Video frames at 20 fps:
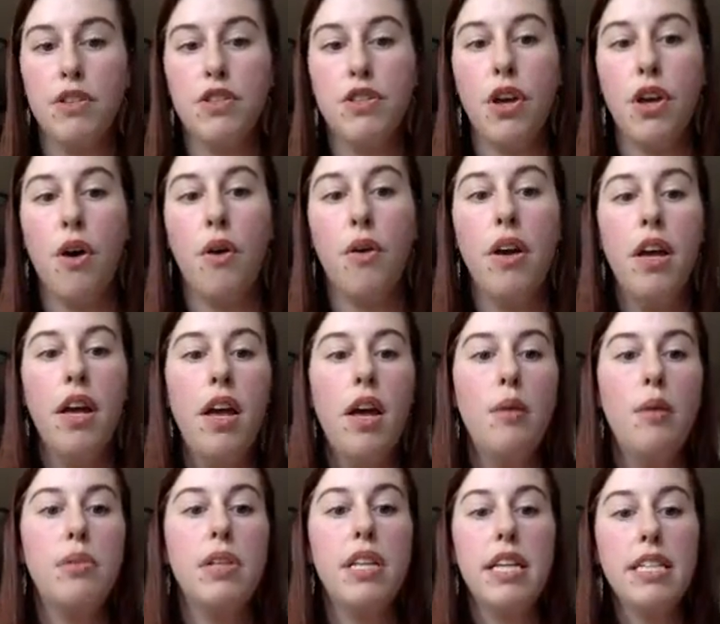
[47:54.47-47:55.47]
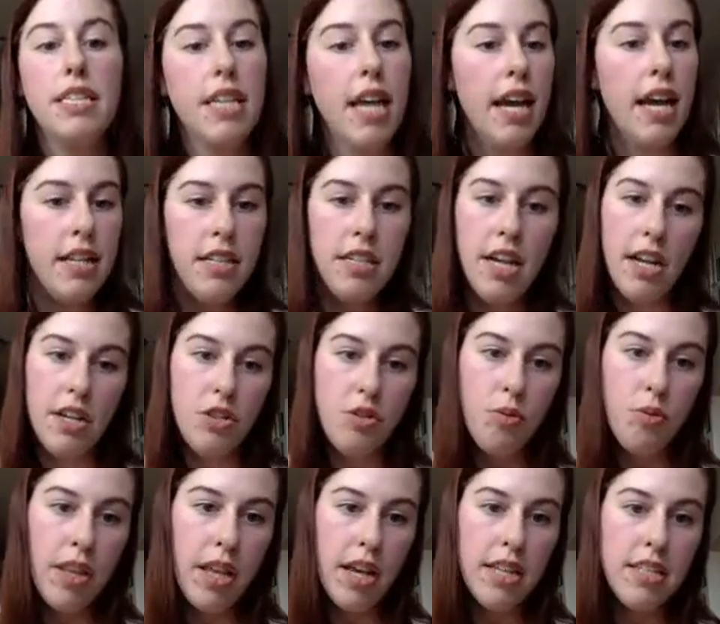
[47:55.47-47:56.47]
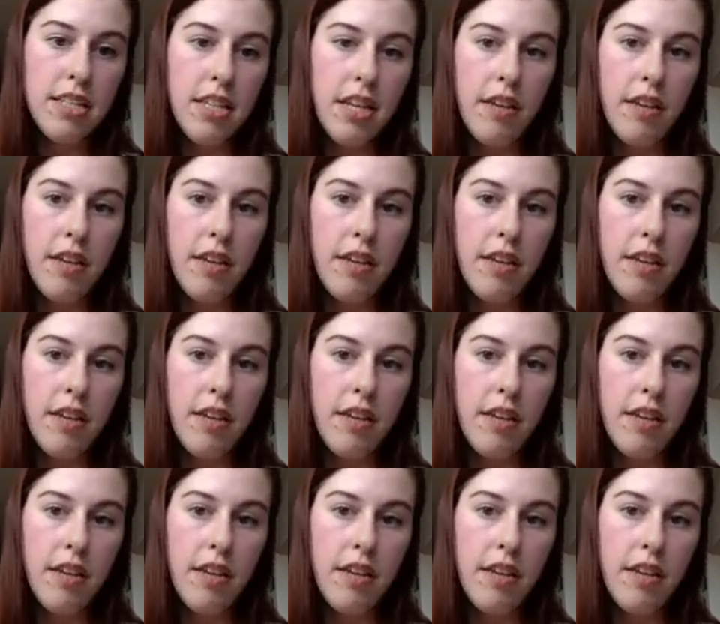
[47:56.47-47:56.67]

So please get in touch with us